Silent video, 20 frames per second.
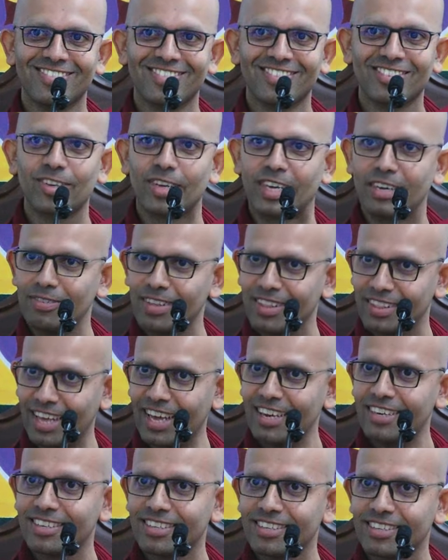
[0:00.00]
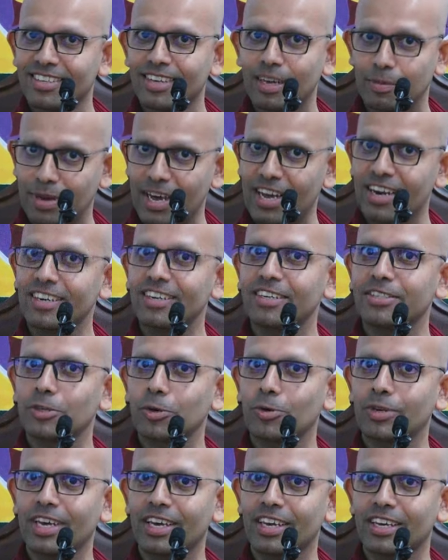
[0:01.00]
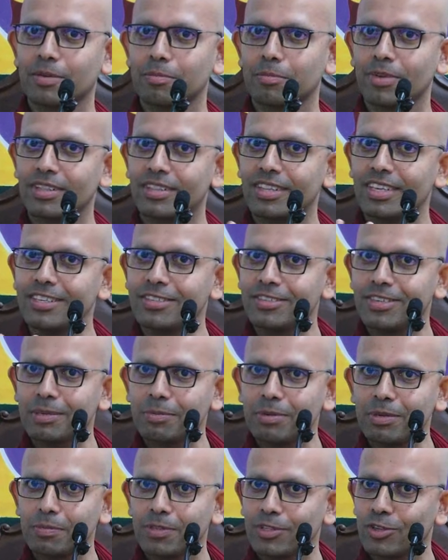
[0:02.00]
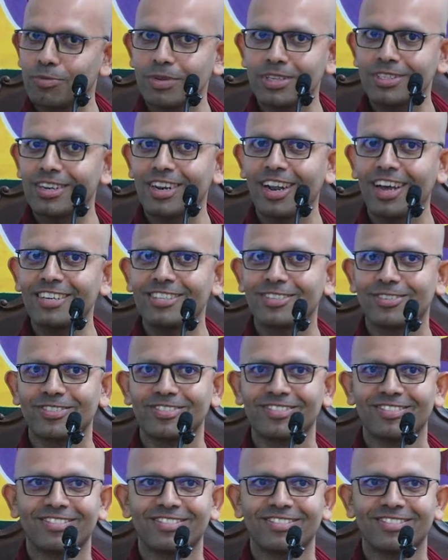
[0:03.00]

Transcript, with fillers: So, even that apparently is okay. But these three people you mustn't lie to.